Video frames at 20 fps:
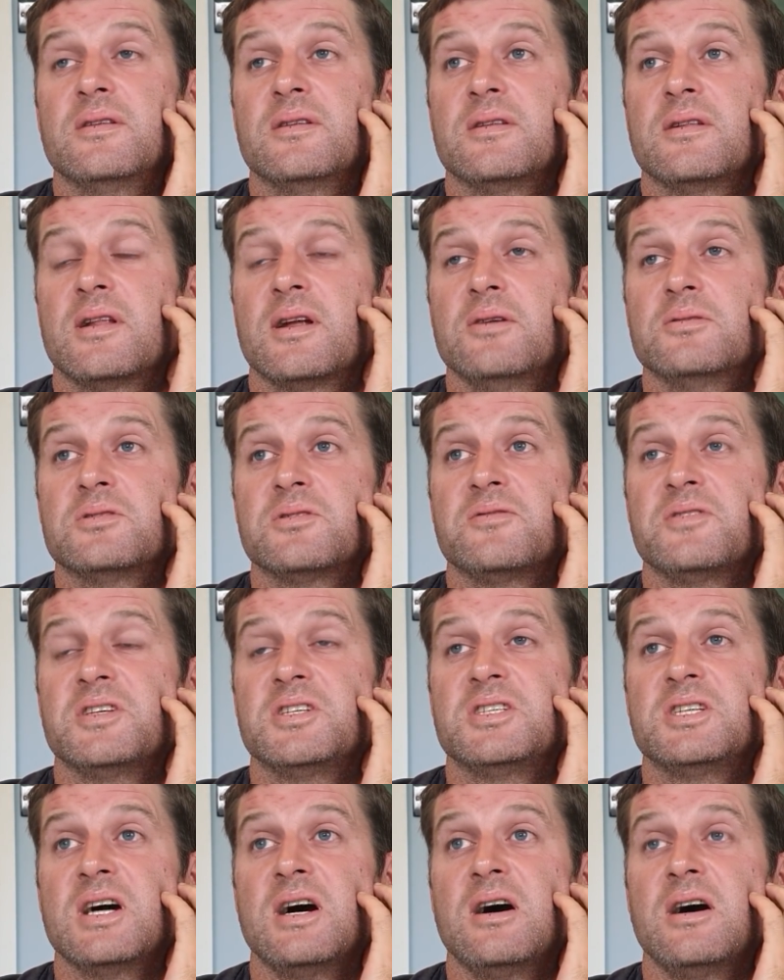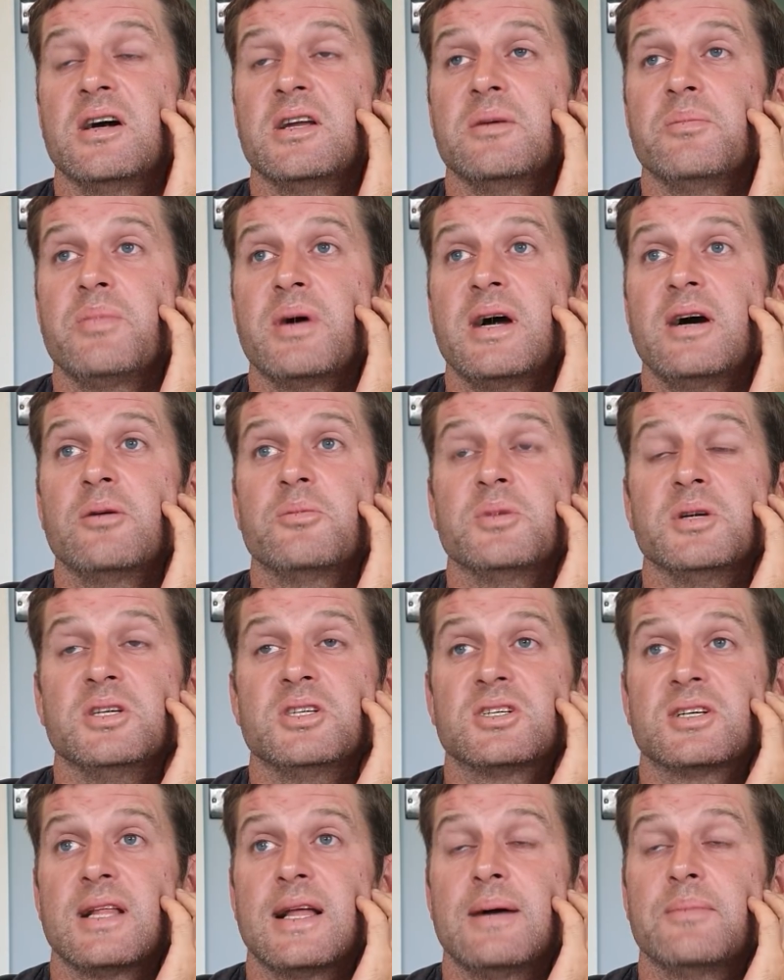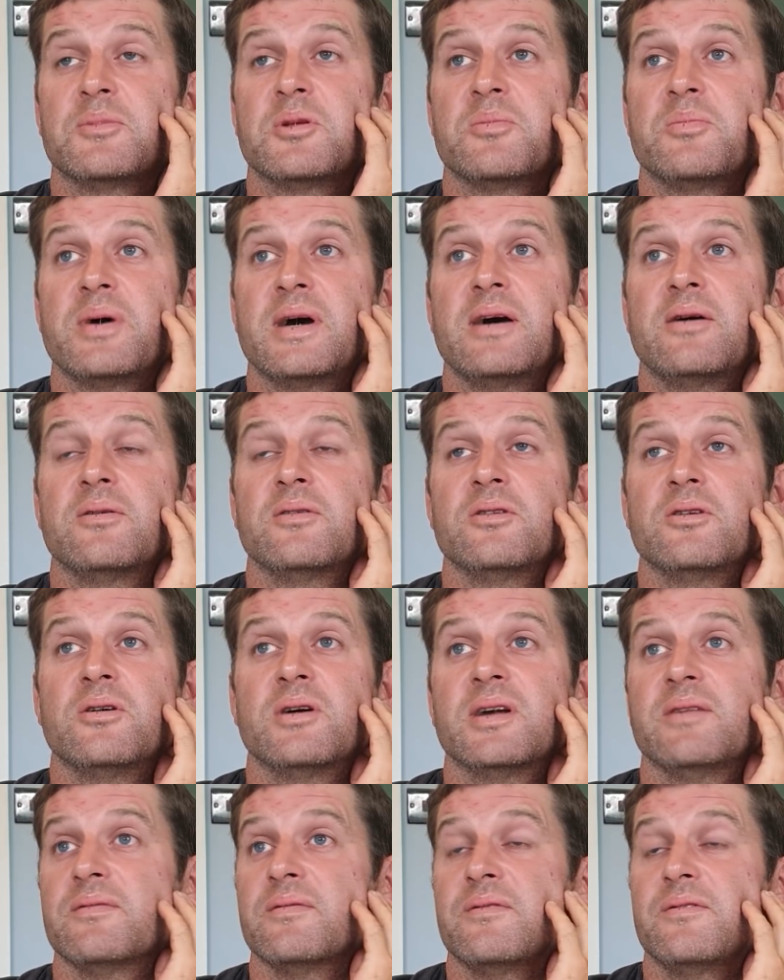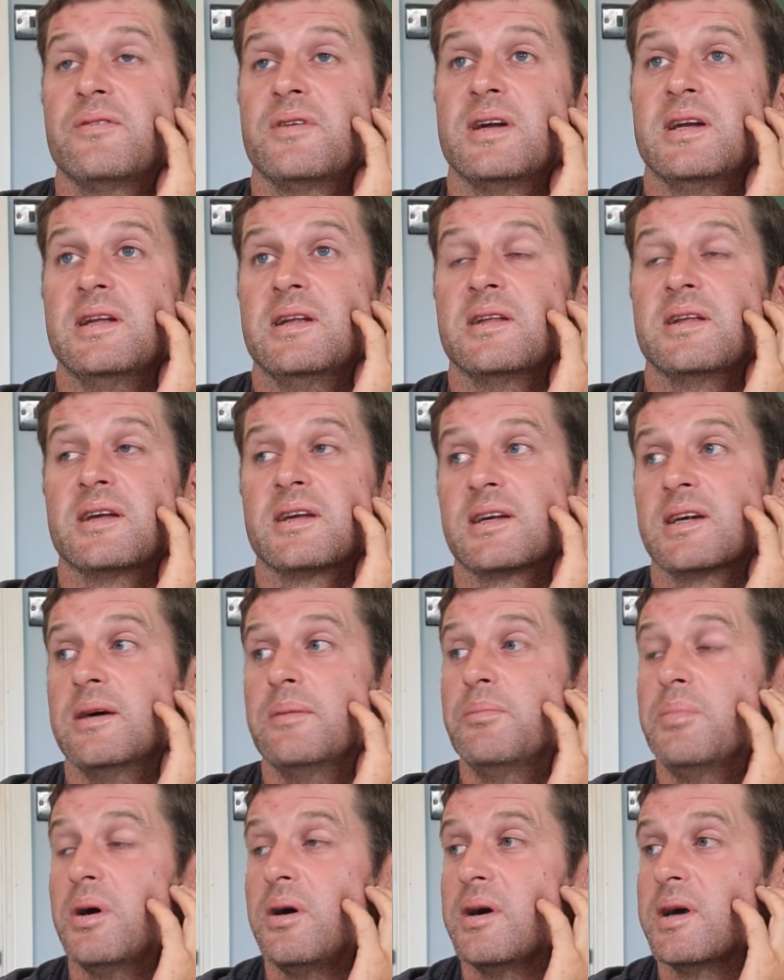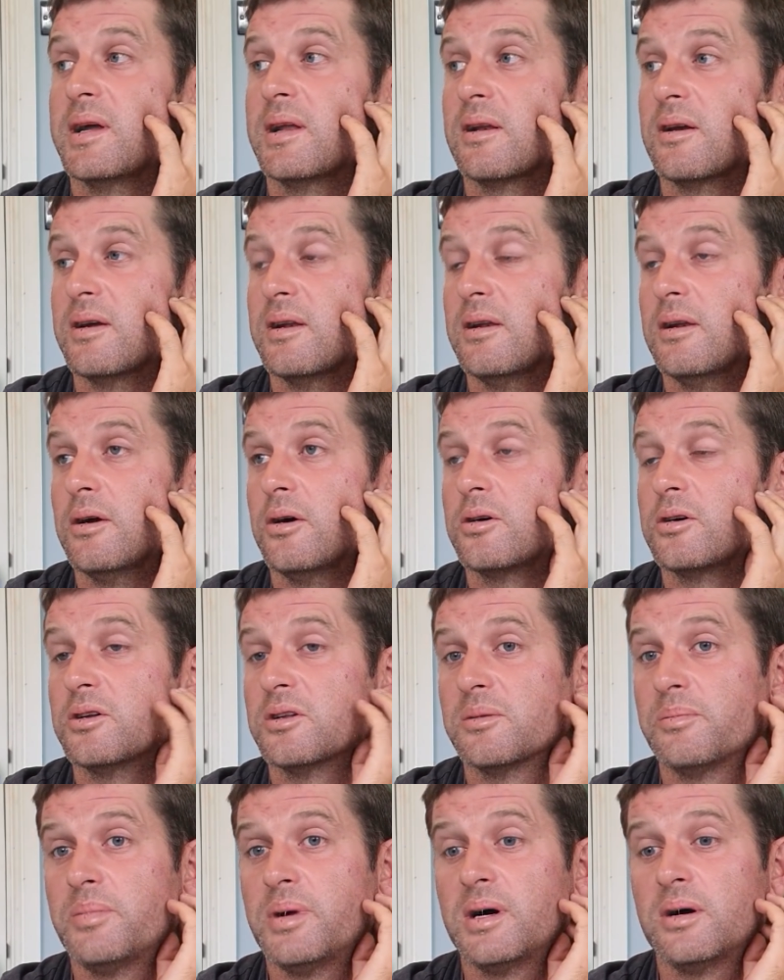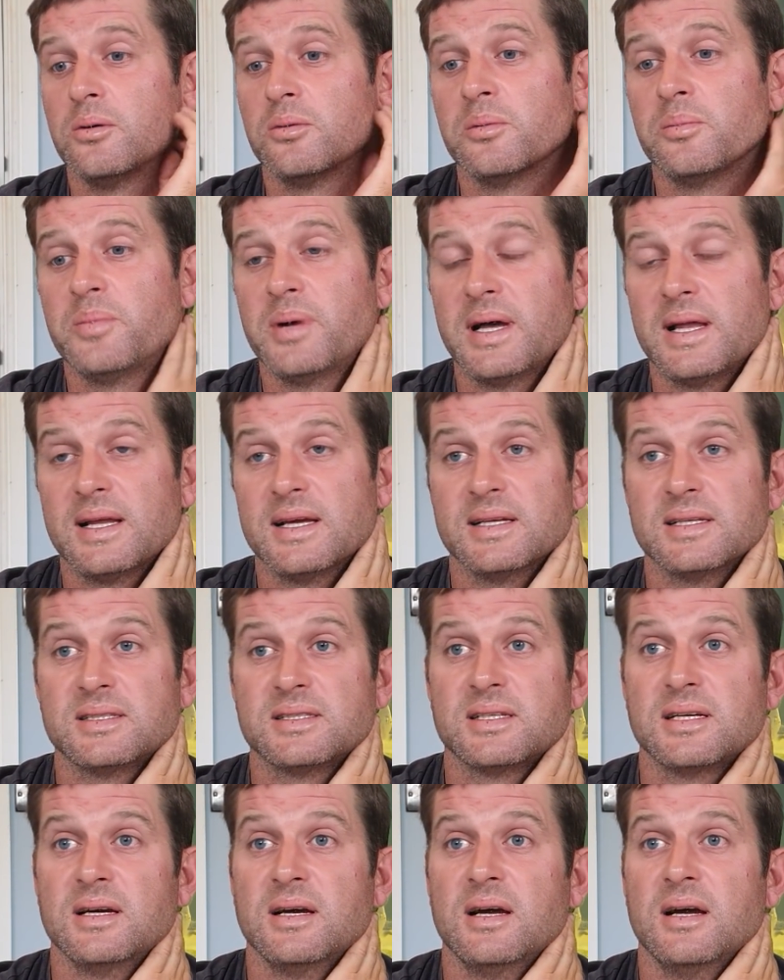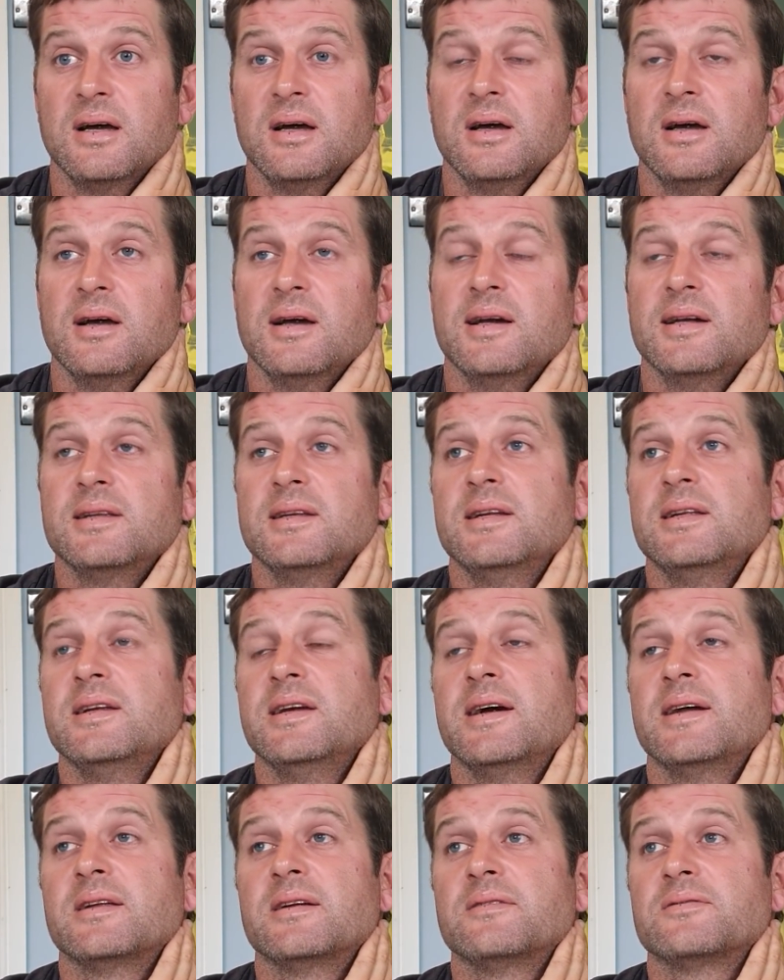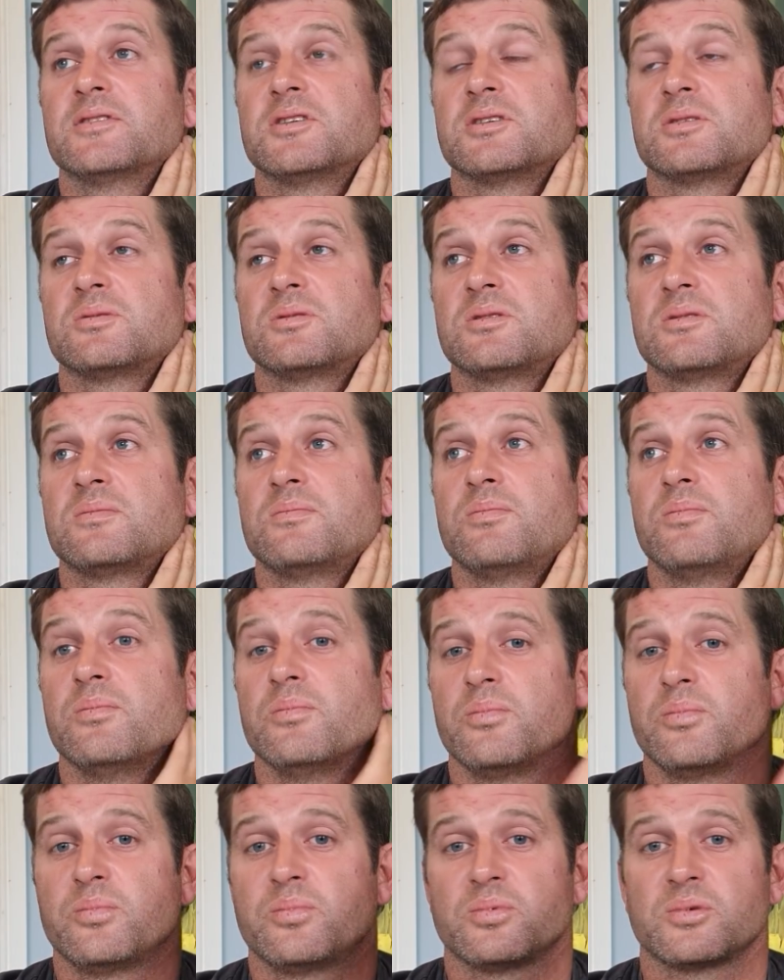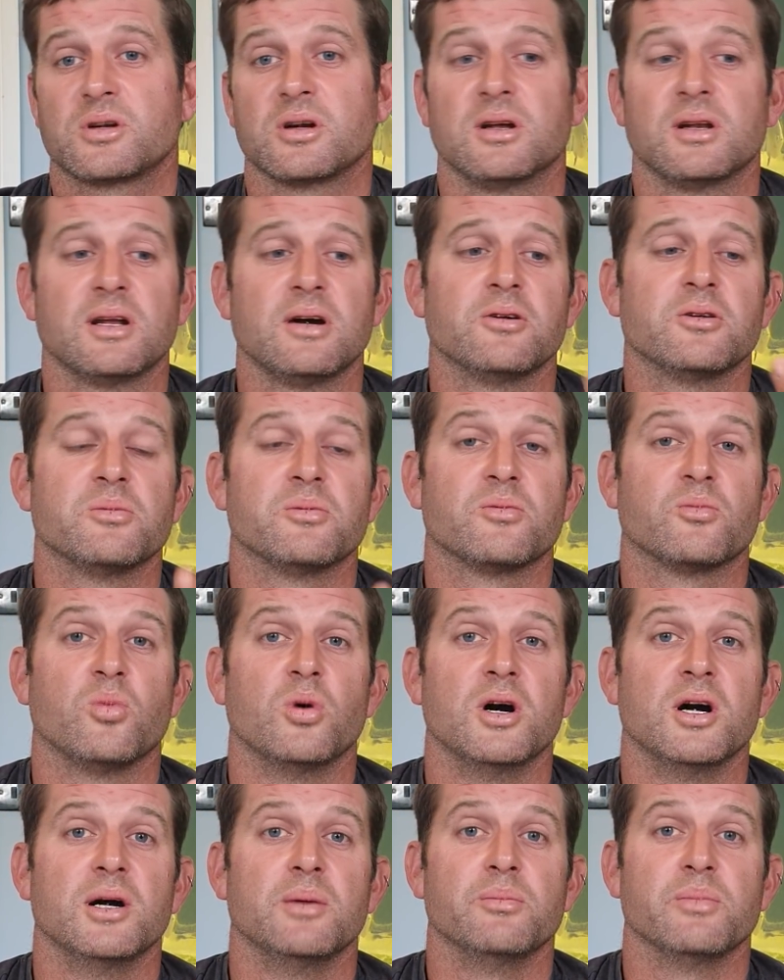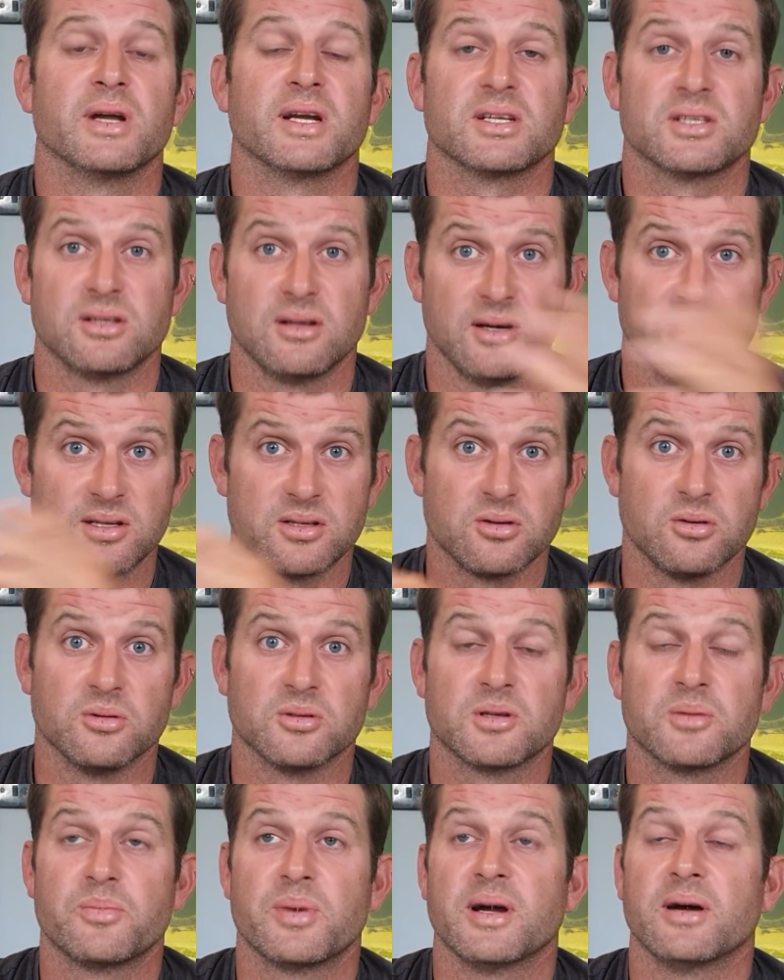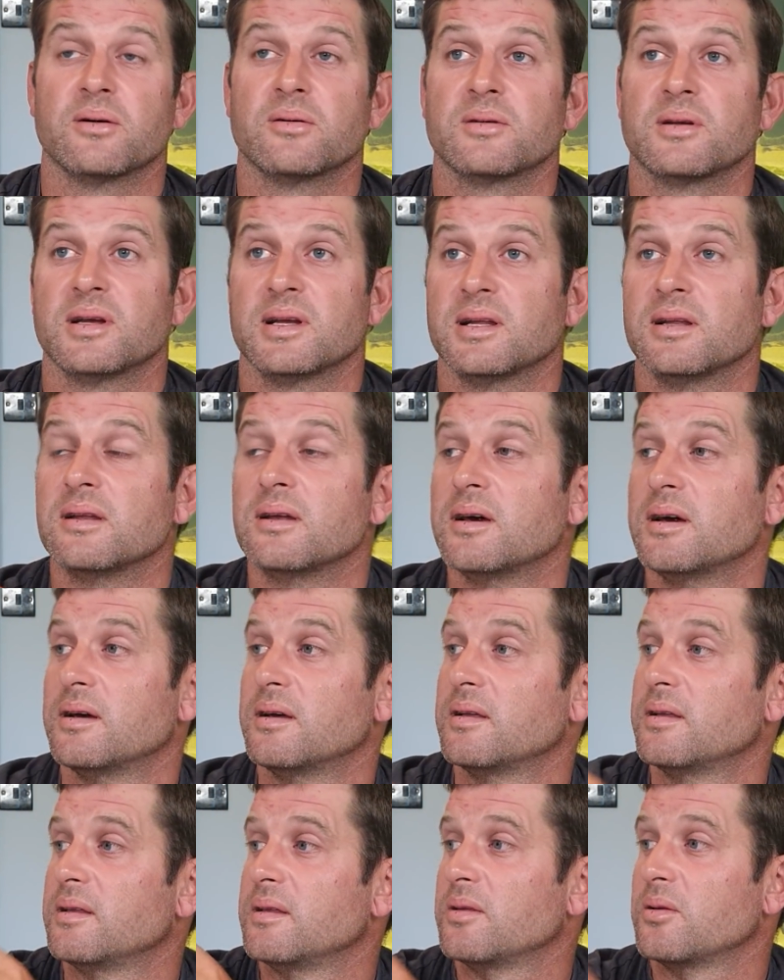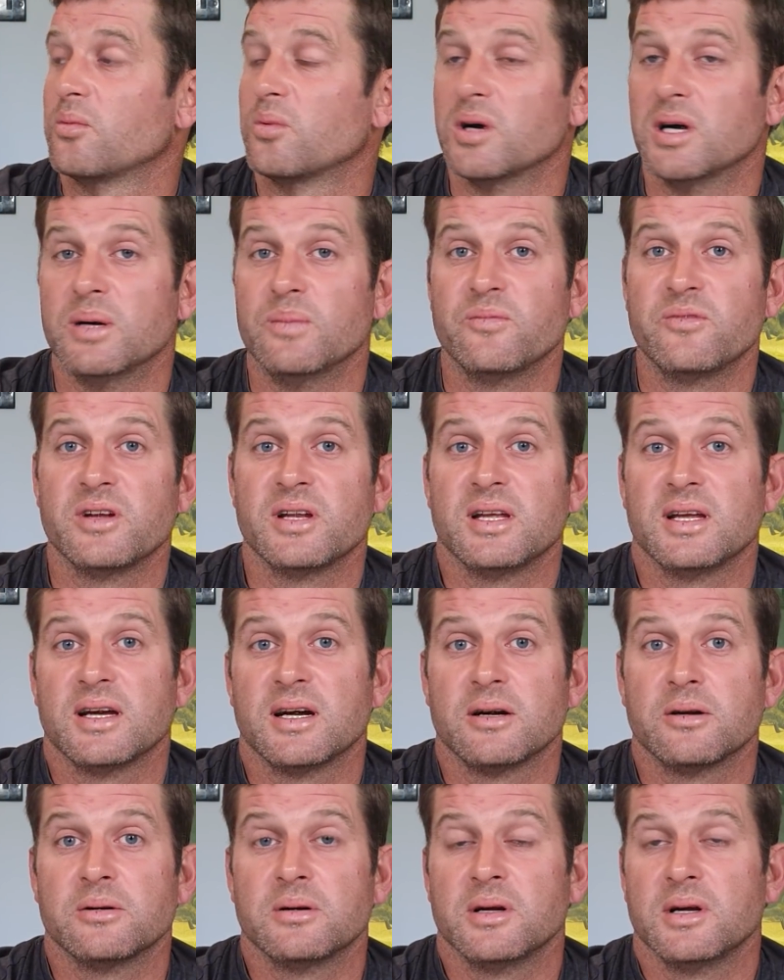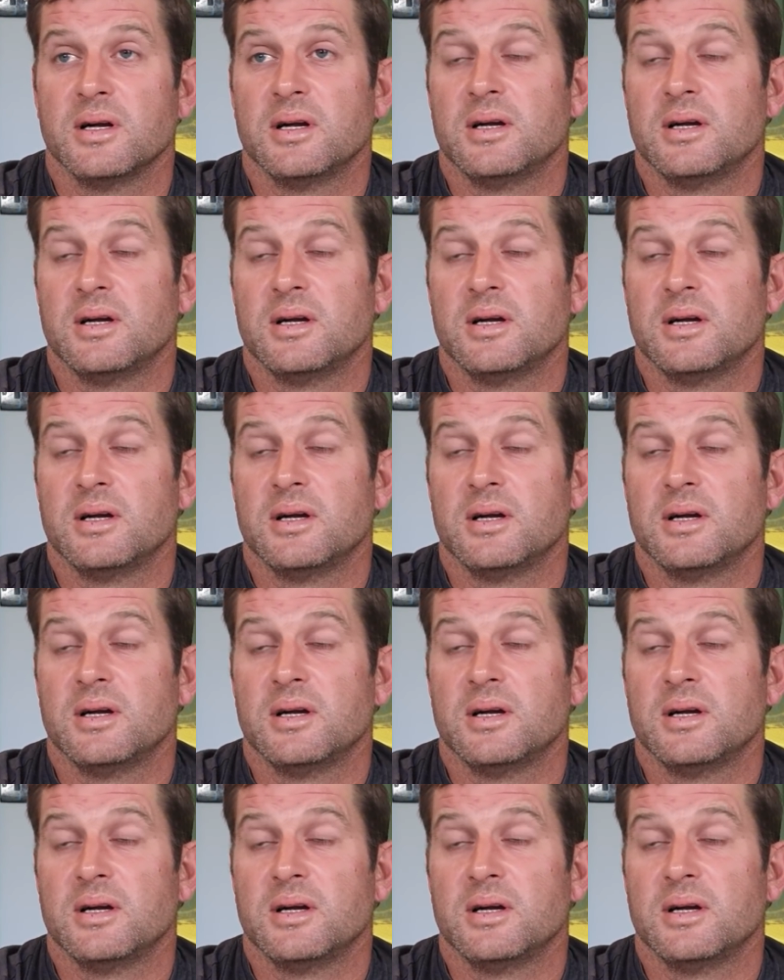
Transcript: Loads of fish darting about. He slapped about, not even feeding, didn't get a bite. Like long on the pole with pellets. In the end, I've just got a load of worm mix like I talked about in the worm video.